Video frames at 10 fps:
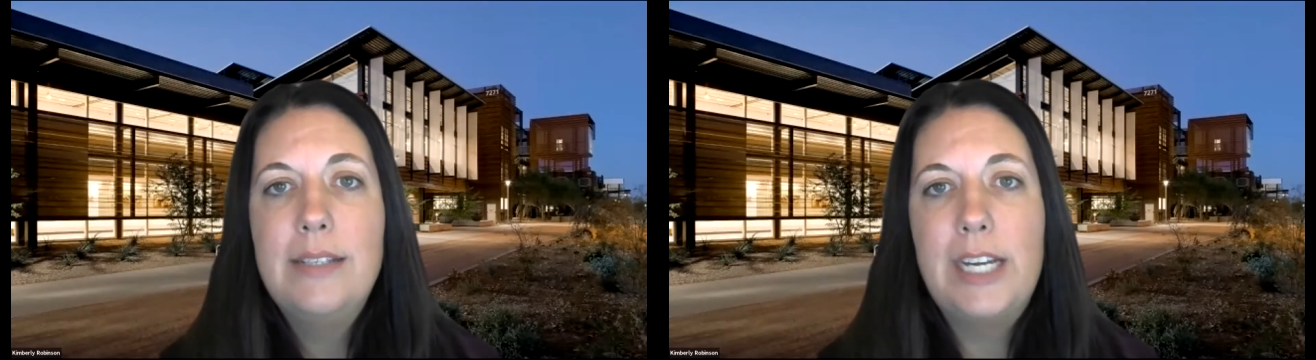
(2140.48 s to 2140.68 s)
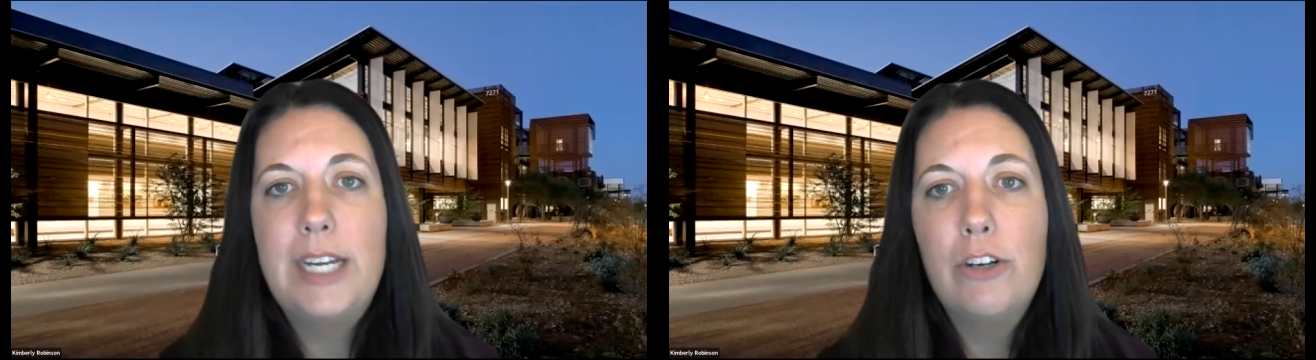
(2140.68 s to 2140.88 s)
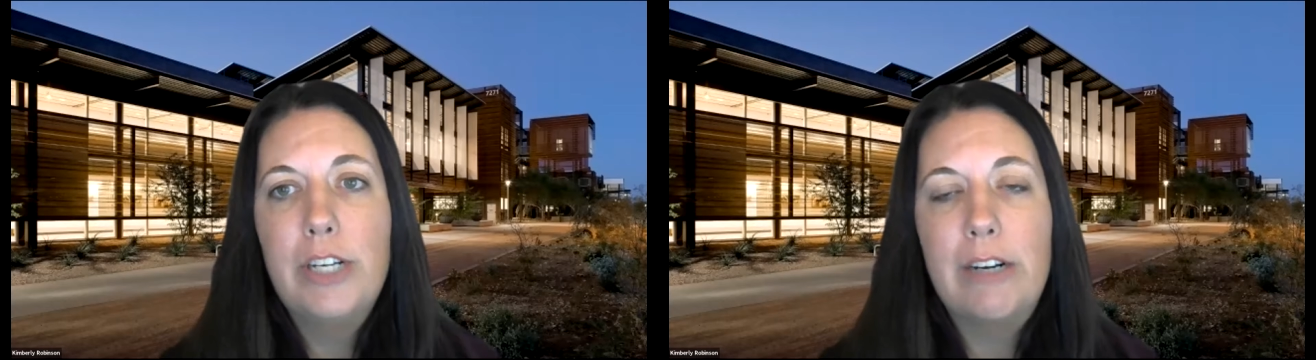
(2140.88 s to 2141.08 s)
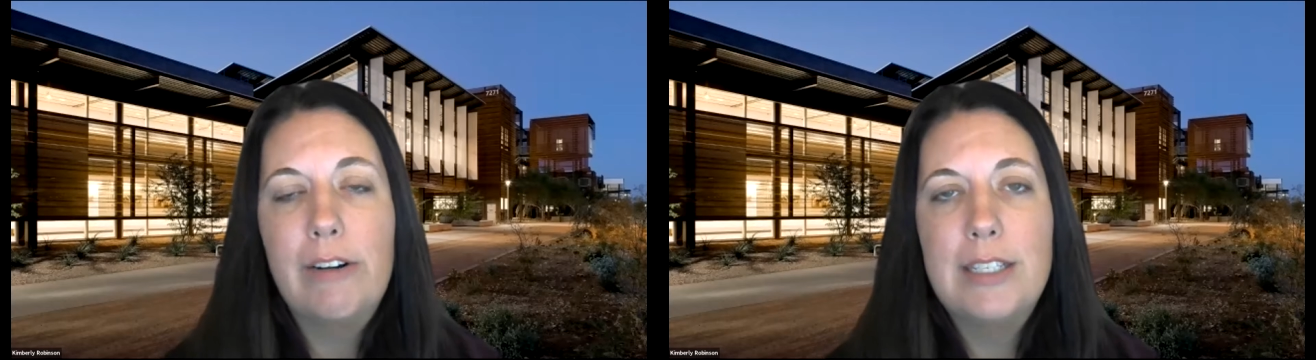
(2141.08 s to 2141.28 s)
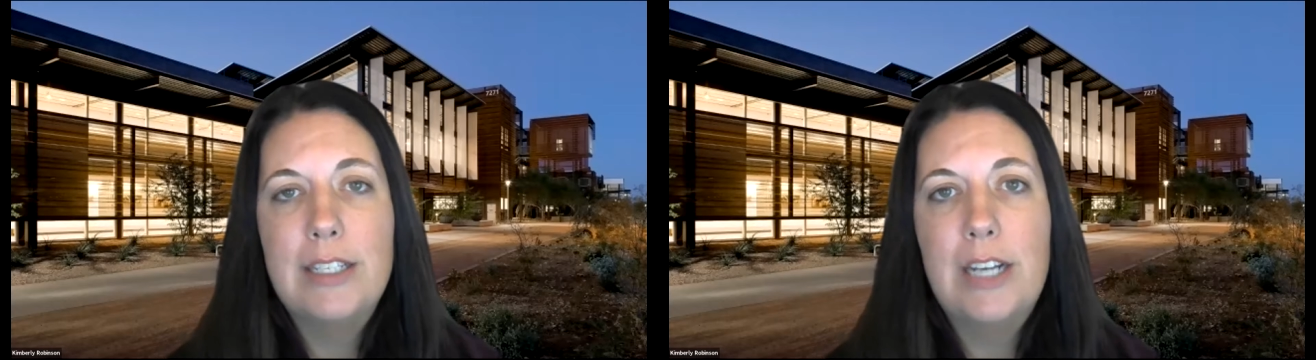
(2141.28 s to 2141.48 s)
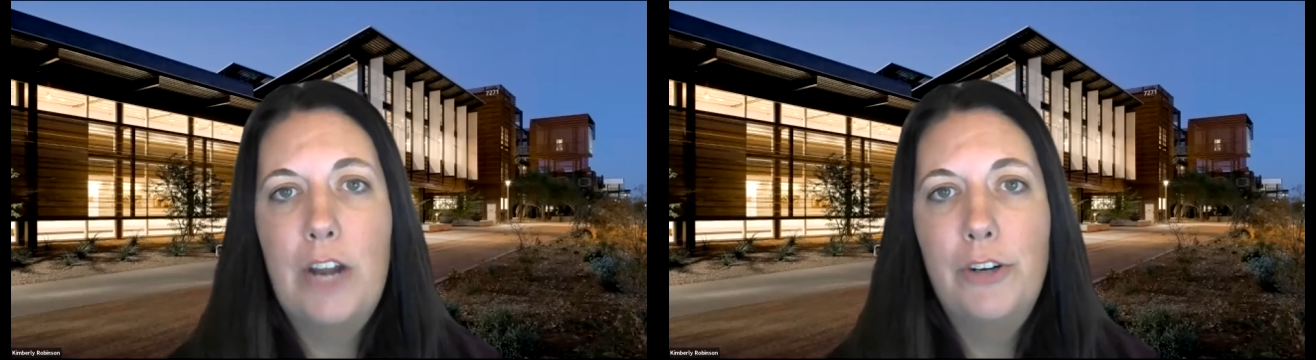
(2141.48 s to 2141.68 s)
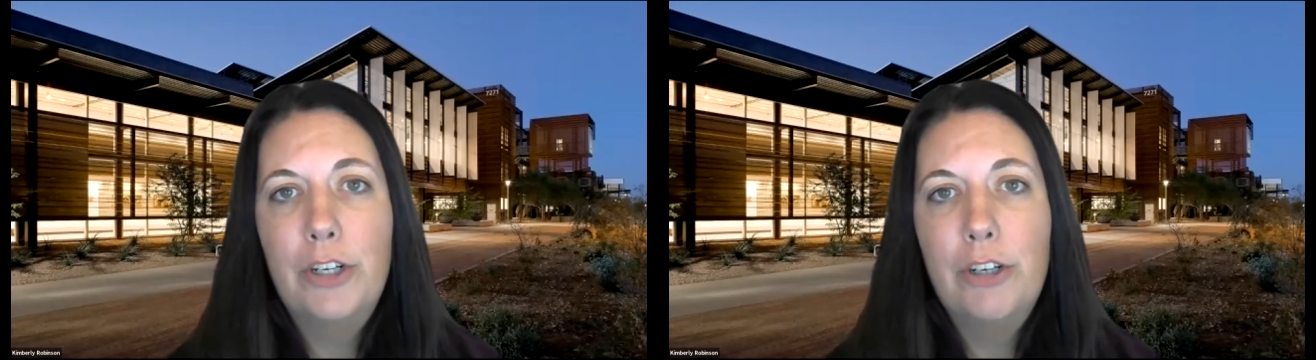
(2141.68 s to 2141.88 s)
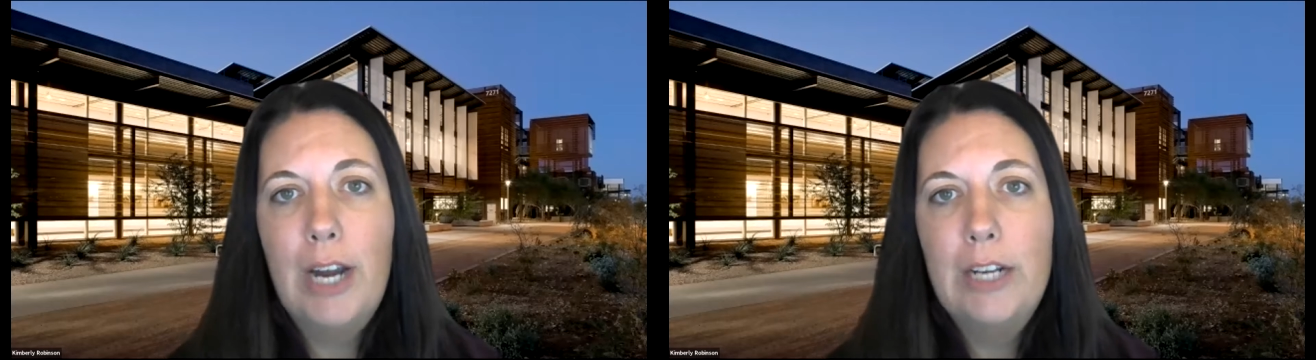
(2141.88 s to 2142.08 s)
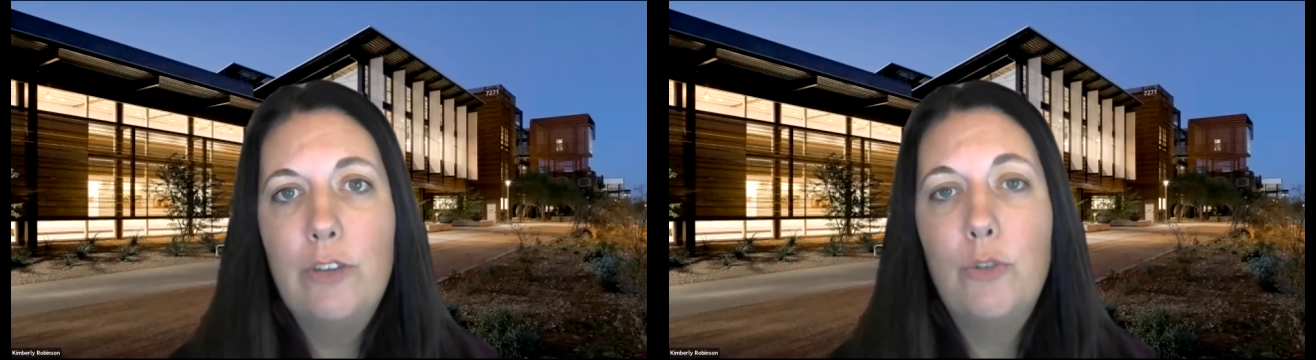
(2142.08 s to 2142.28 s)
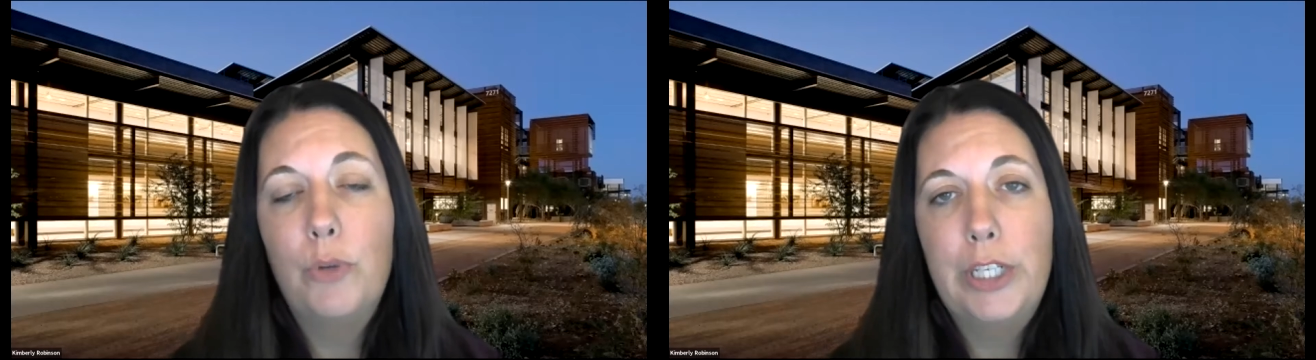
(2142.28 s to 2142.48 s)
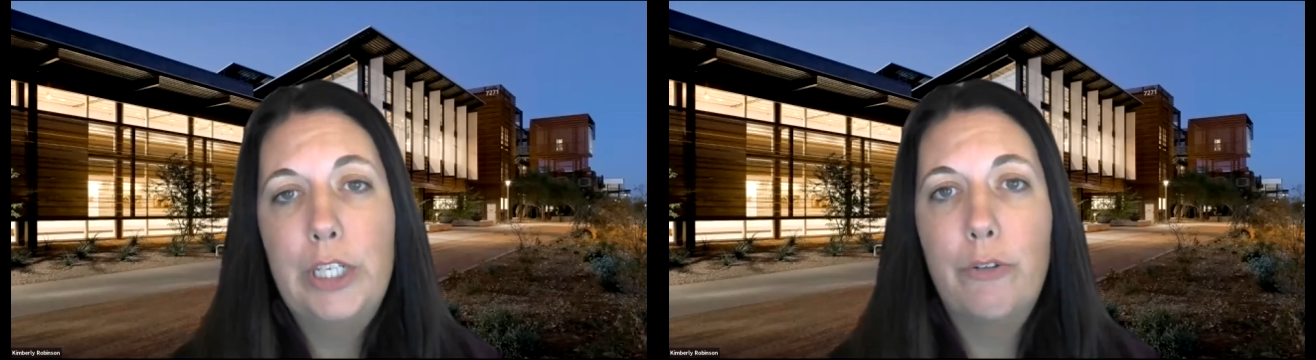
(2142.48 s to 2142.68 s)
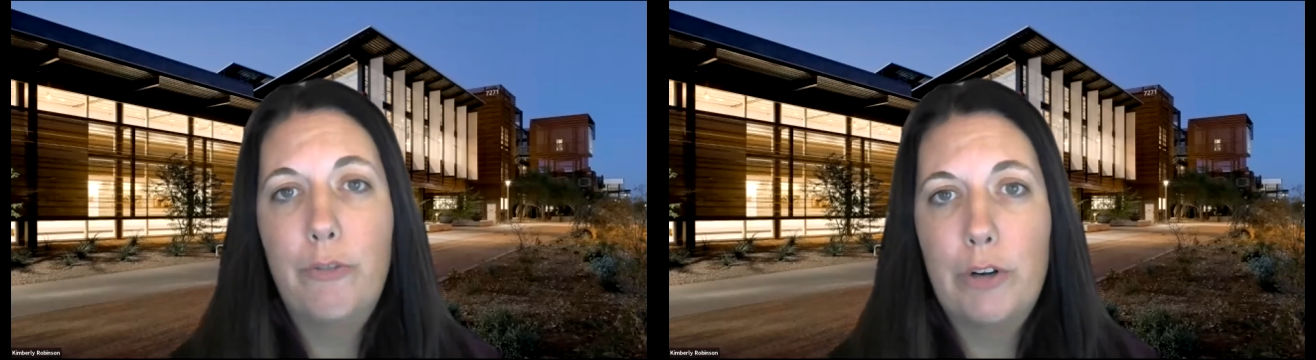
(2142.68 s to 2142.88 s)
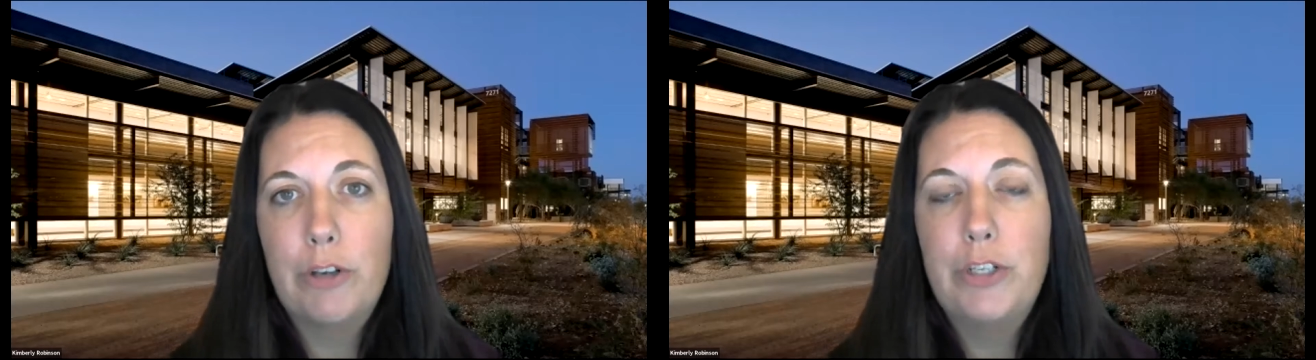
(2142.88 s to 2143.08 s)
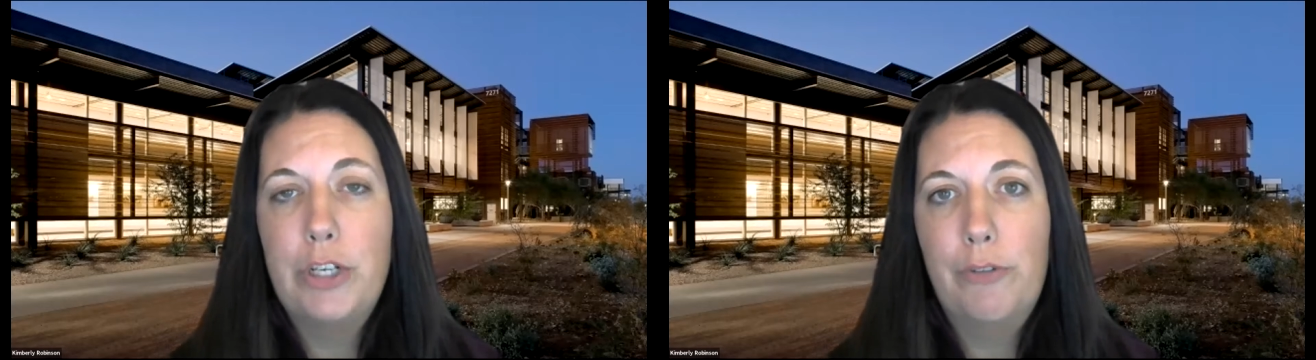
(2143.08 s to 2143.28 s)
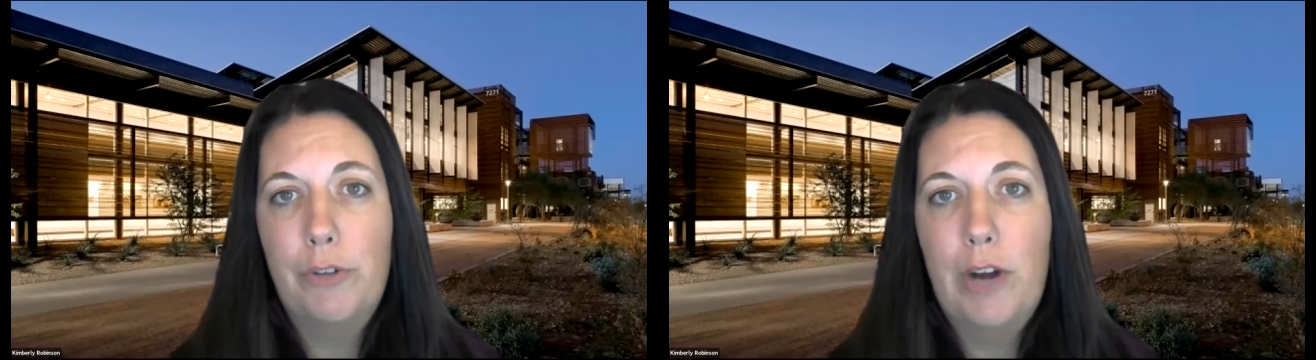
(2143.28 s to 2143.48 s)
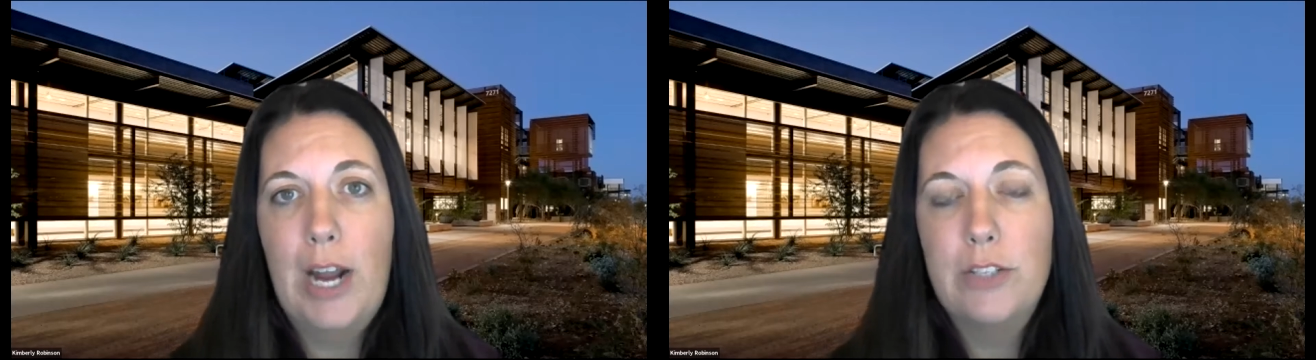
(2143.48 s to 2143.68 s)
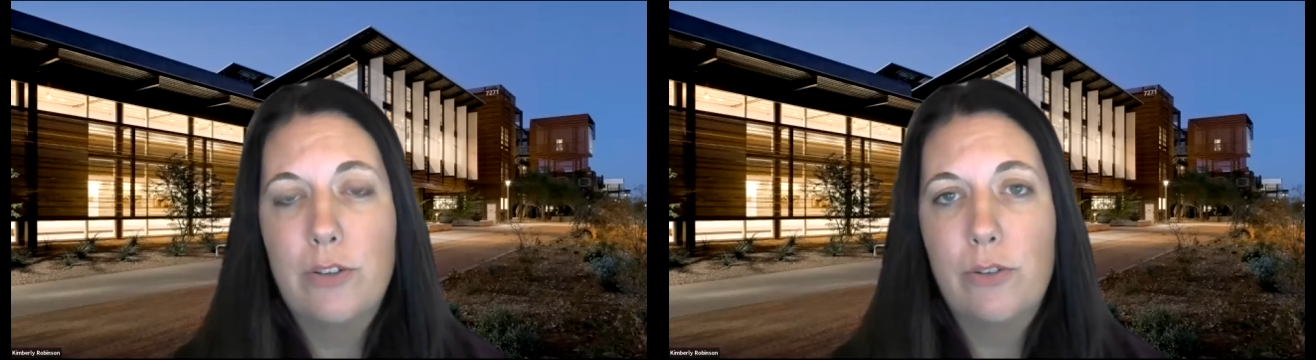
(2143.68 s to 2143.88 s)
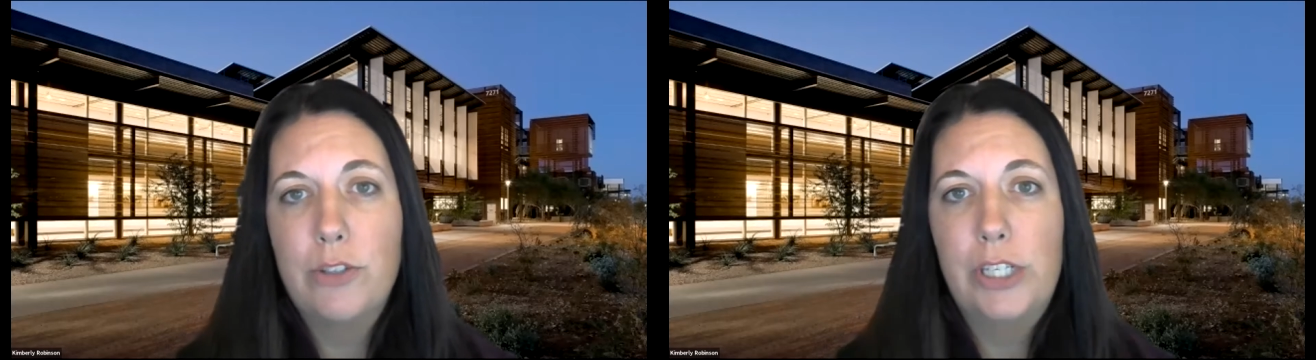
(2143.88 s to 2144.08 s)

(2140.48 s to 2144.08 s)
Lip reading: senior year as an undergrad is really your first year of grad school.